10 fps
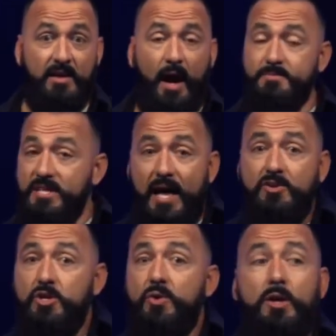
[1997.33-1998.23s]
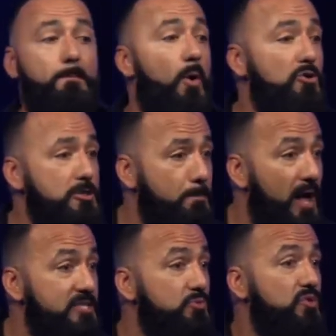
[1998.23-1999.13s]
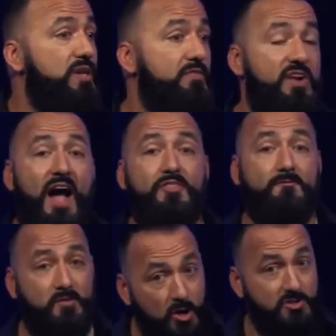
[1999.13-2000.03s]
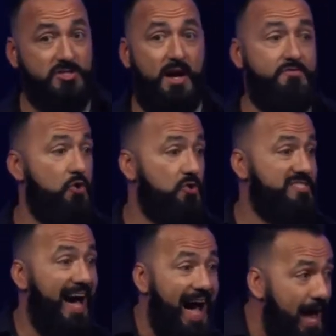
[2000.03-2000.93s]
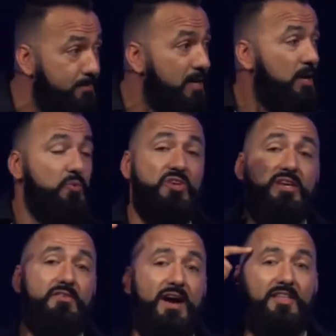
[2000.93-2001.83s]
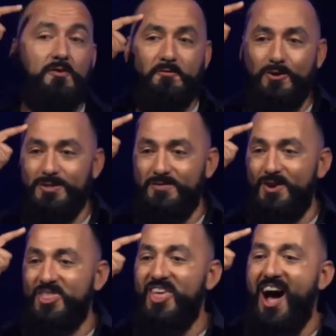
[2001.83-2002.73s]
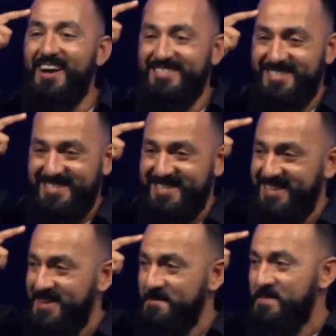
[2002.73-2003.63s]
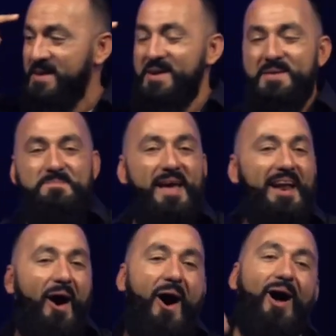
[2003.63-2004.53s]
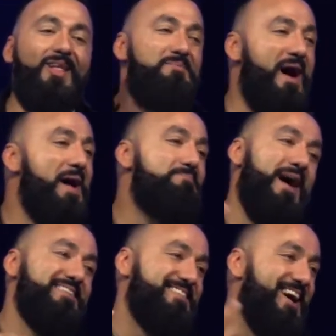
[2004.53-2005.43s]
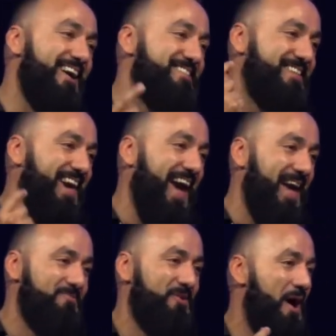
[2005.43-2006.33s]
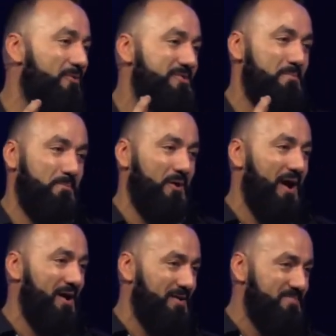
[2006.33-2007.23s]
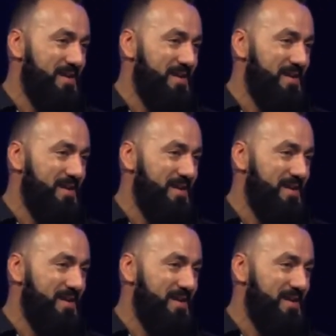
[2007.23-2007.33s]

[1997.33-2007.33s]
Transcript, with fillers: I'm telling you, He multiplies when you give God the first of your time, when you give God the first of your thoughts. Man, all of my best thoughts came when I was in prayer